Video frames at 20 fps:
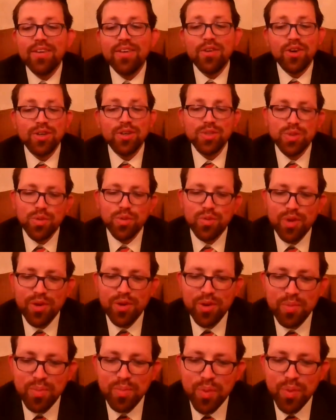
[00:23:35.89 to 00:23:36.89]
Also
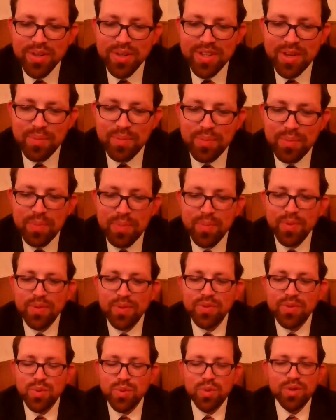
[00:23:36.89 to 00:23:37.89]
very important. People
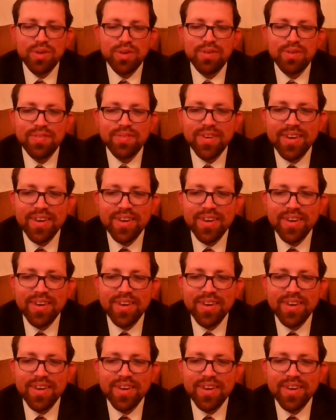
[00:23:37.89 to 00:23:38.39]
sort of